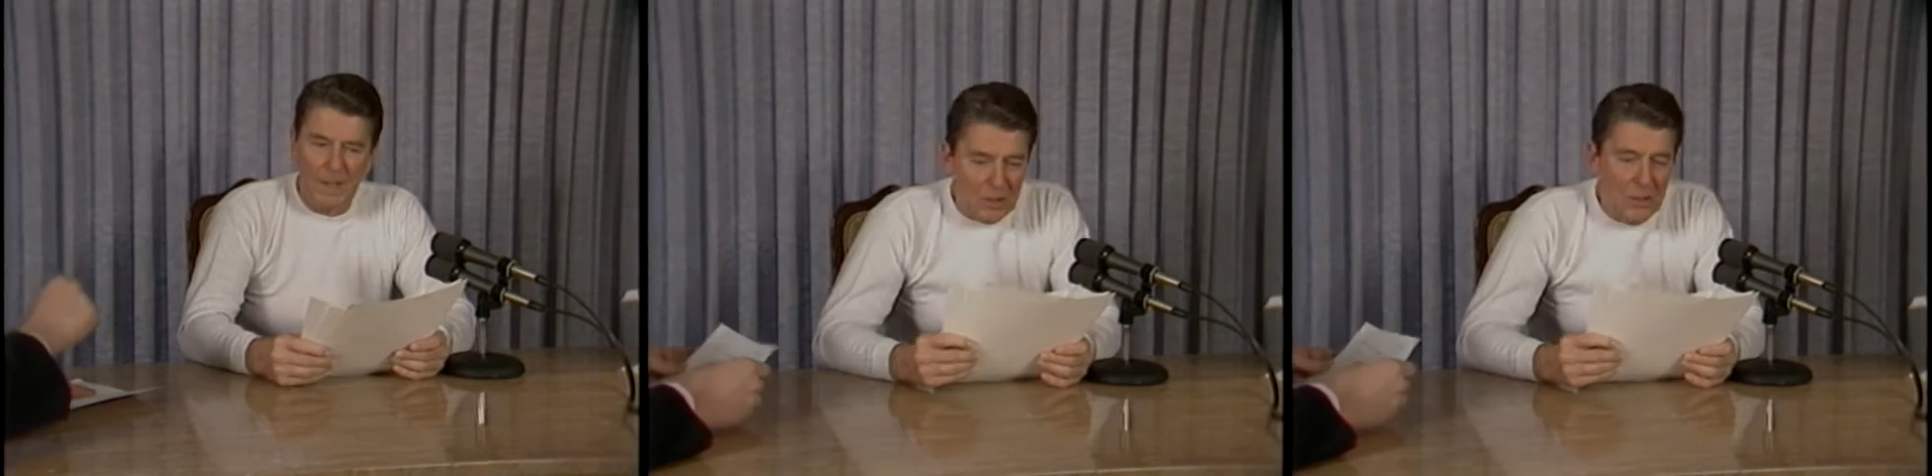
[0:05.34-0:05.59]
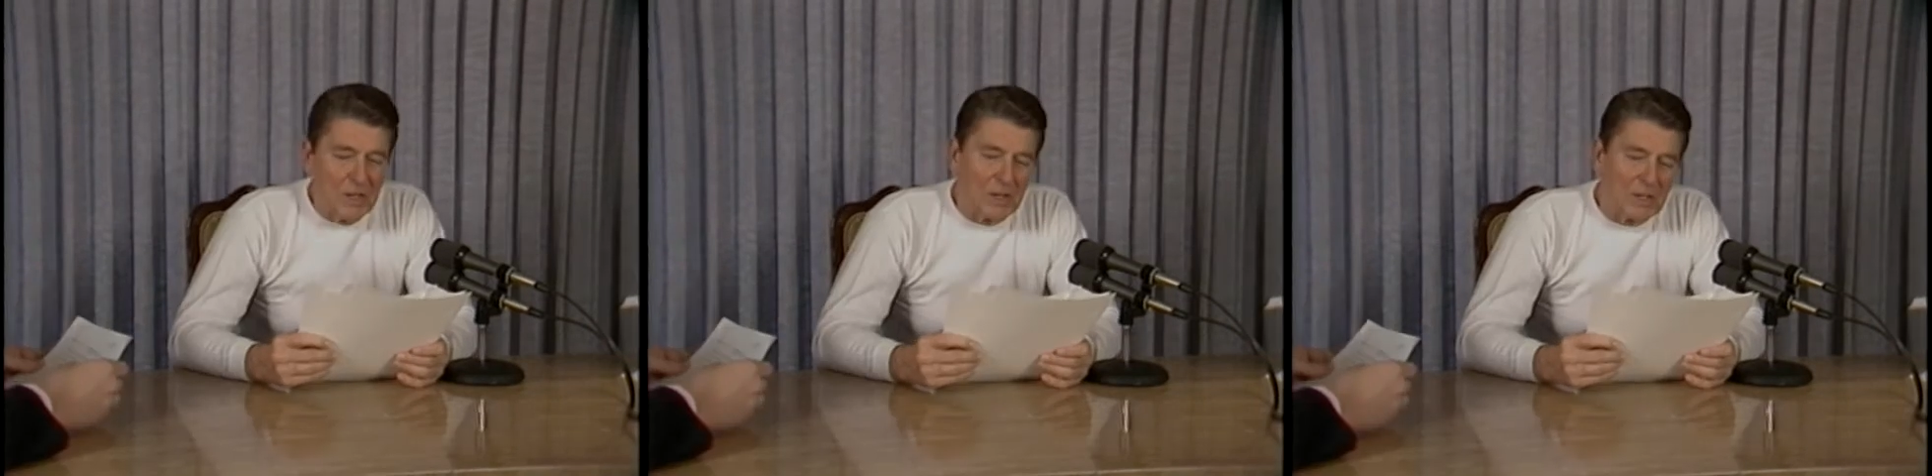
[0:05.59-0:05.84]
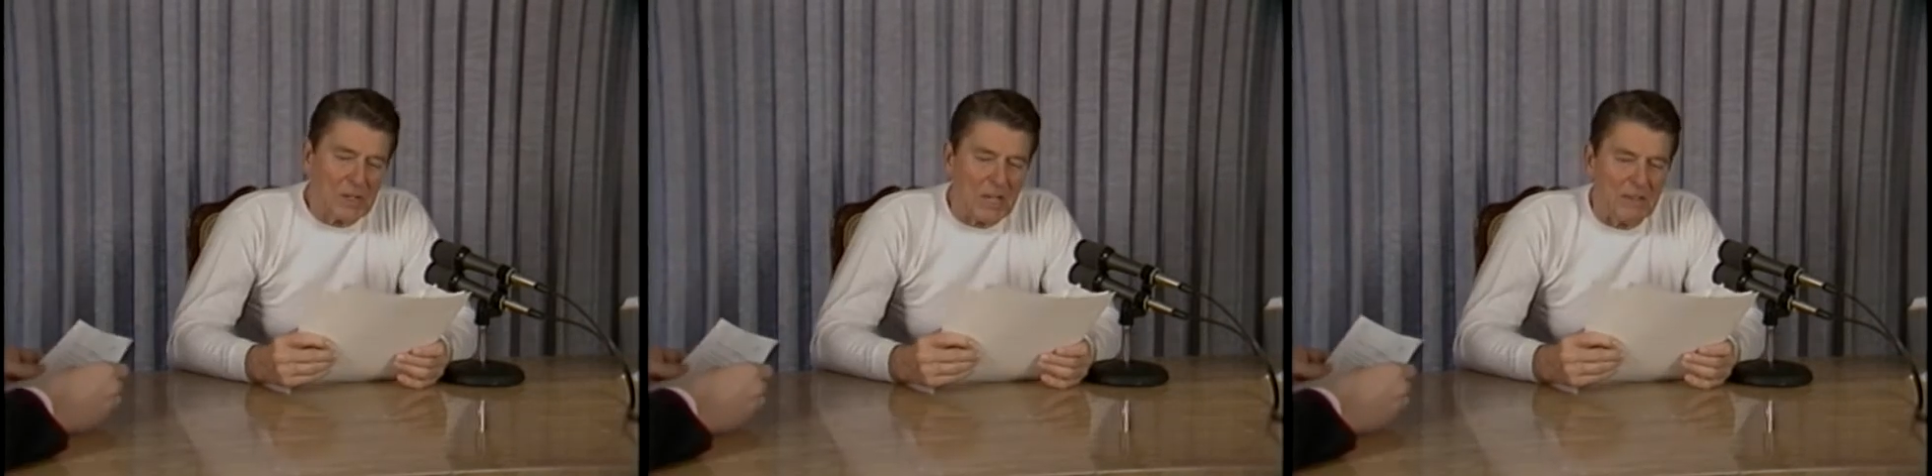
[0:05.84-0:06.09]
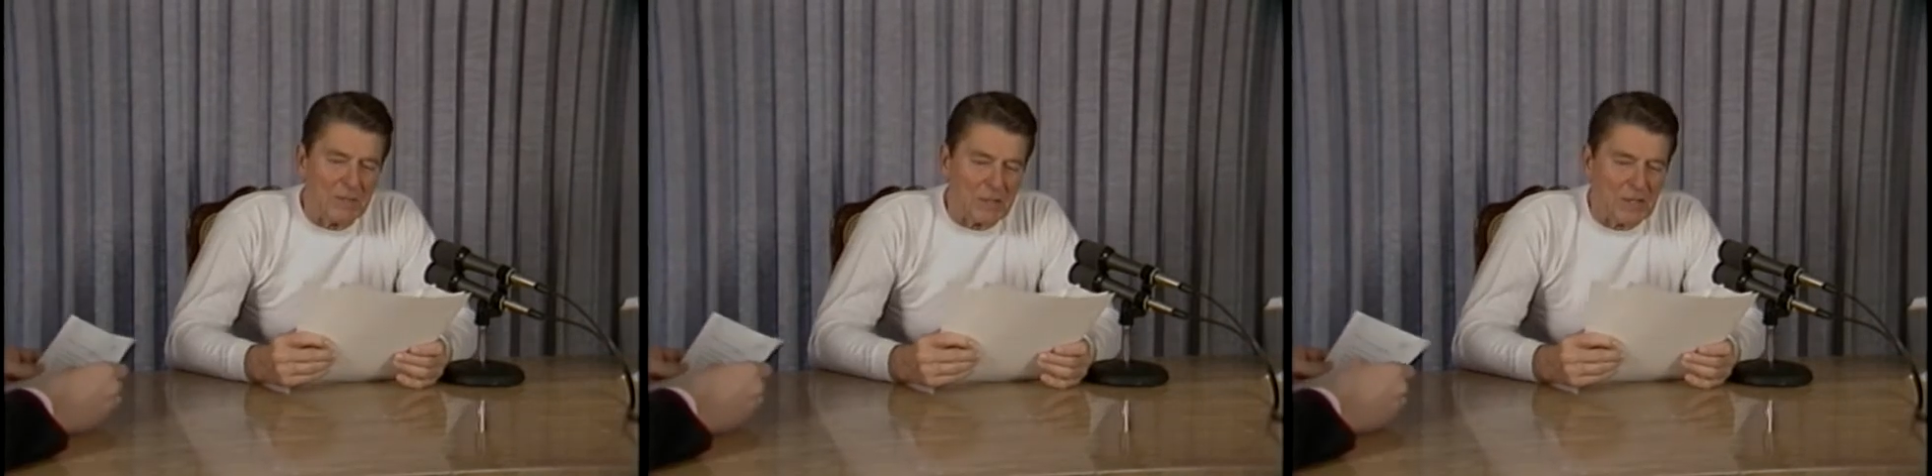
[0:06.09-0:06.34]
New Year's
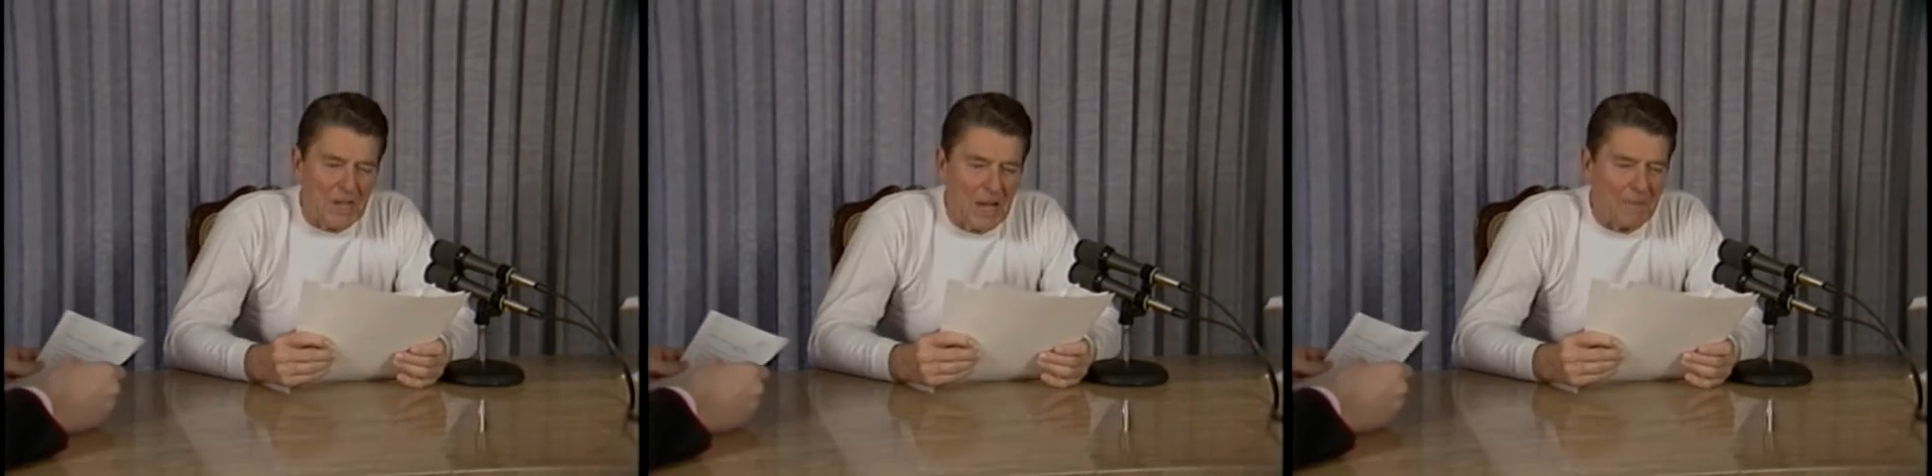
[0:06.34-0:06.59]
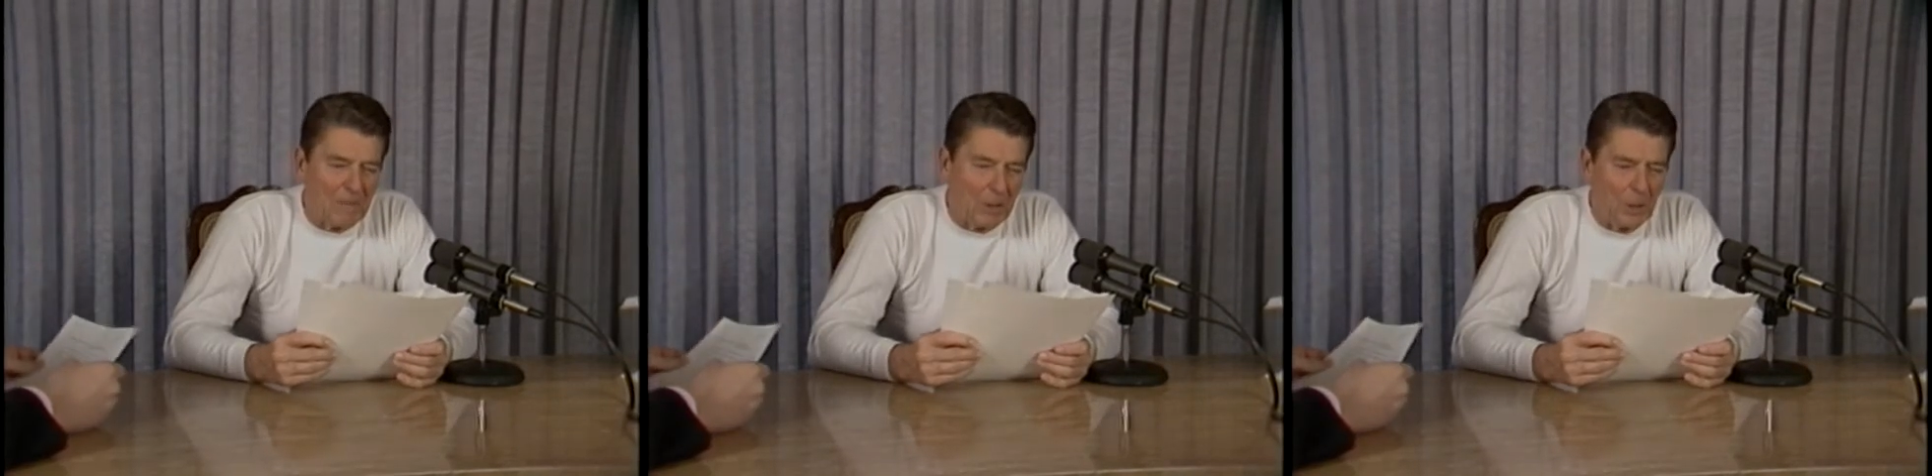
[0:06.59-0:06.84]
Eve is a time for